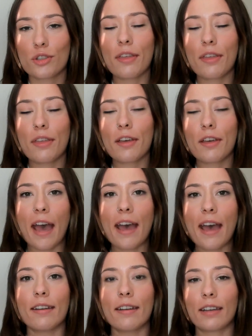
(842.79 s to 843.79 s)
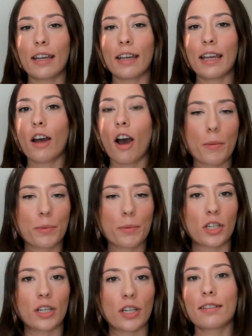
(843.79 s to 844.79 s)
has been in
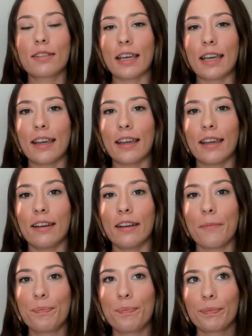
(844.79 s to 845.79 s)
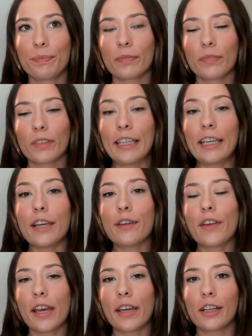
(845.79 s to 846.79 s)
options, in
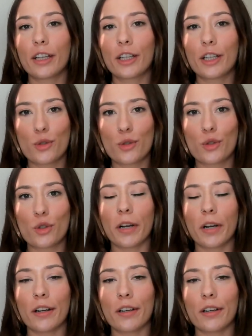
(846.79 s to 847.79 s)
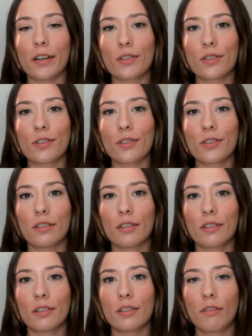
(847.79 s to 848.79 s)
giving consumers
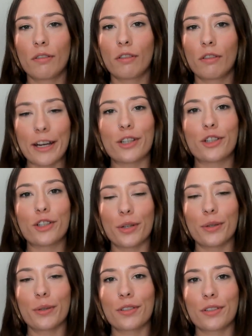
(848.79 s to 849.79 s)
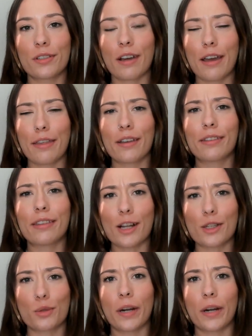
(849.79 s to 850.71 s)
the right to choose. I think that's